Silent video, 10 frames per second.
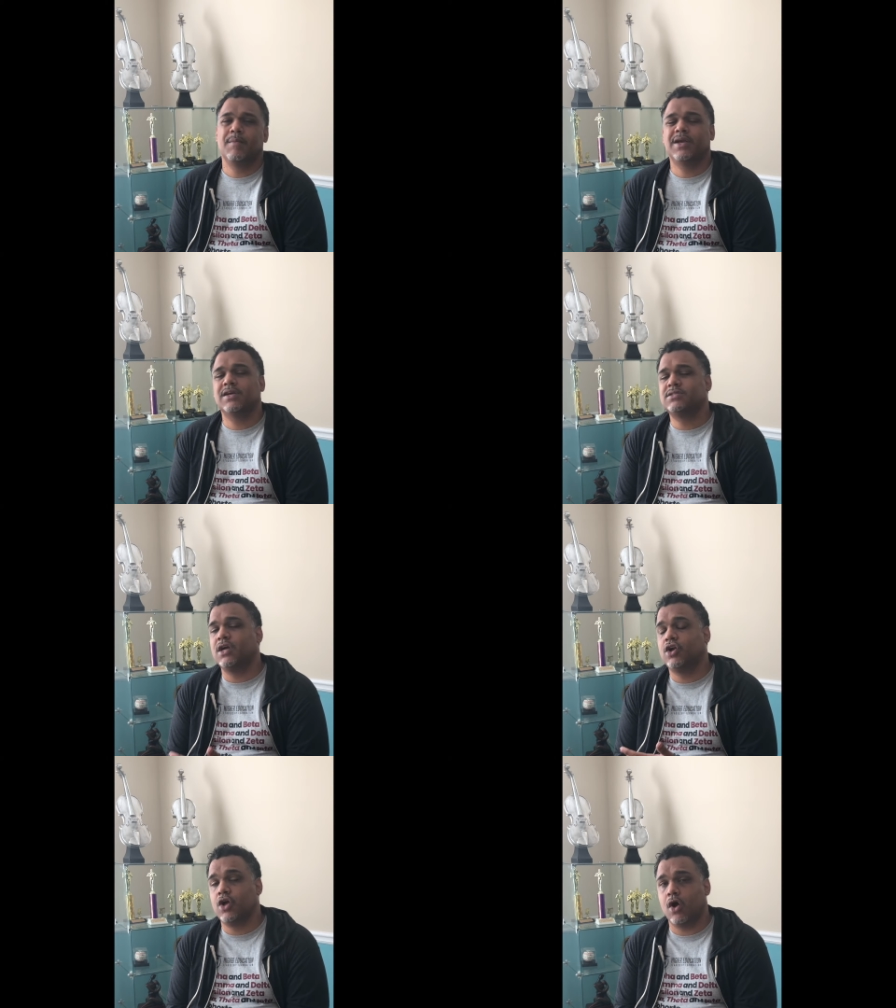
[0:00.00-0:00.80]
because
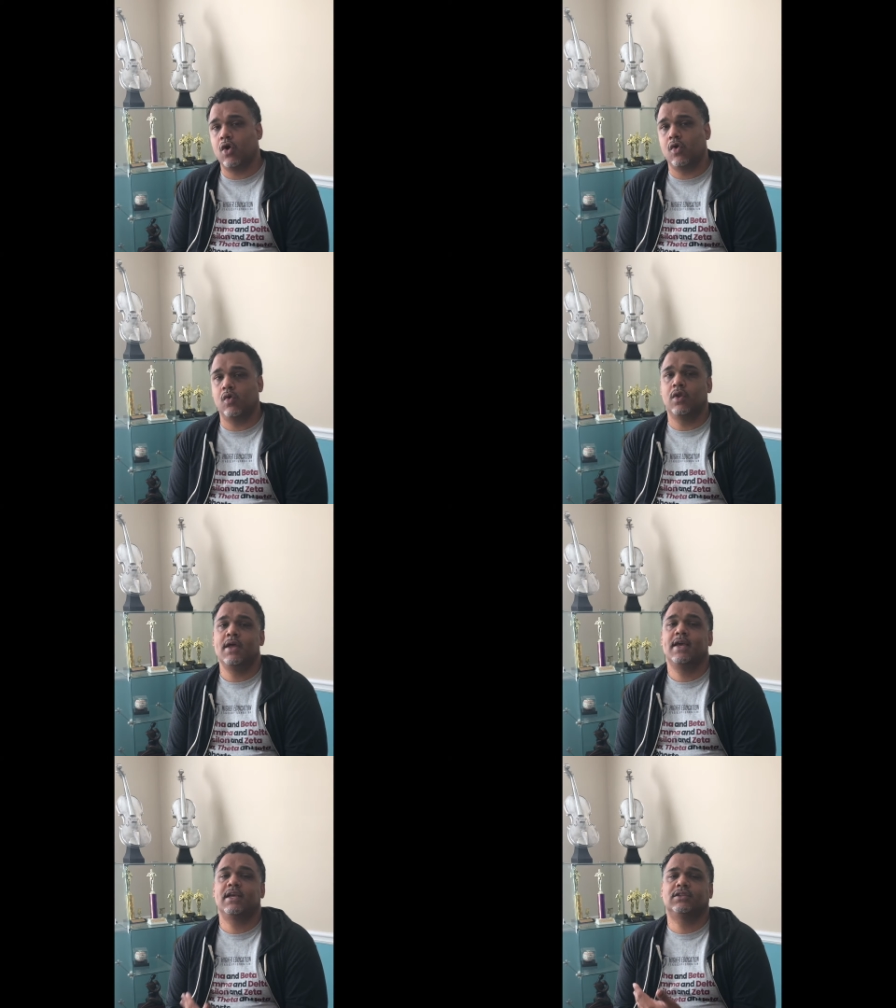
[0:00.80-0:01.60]
the goal
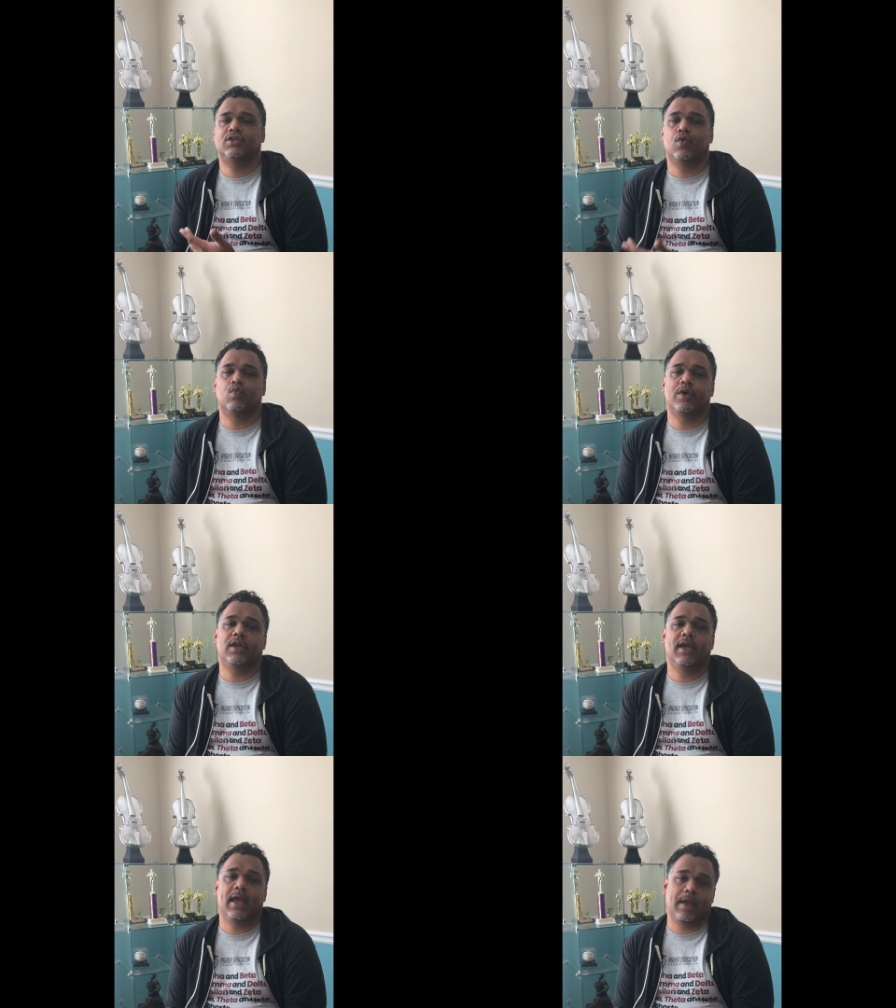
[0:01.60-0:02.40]
is to really